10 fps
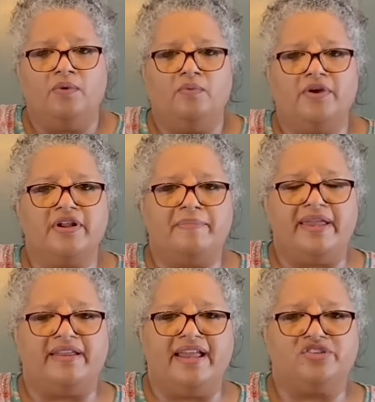We're going to make
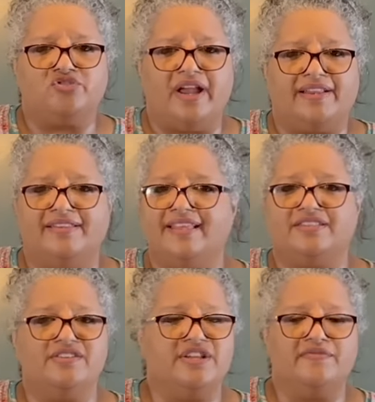an extract that's
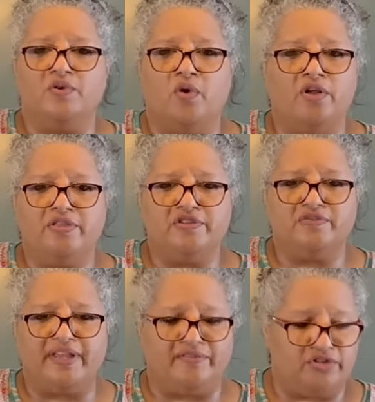going to give you all those
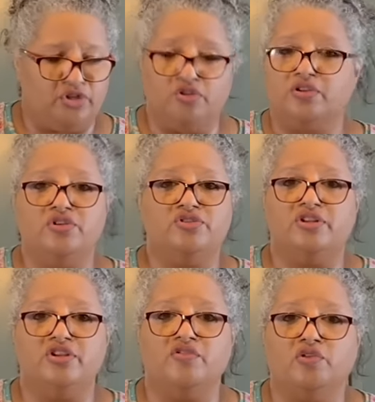flavors. You can use it
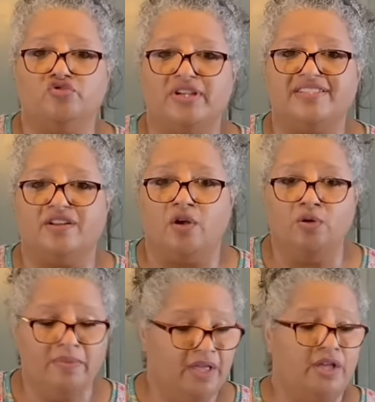in your own drinks at
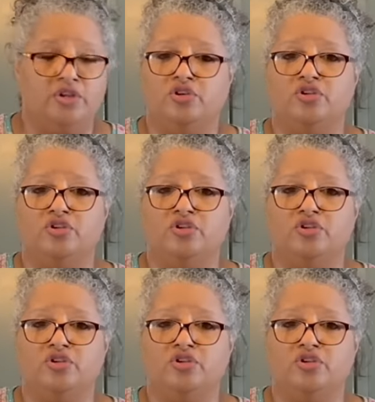home. You can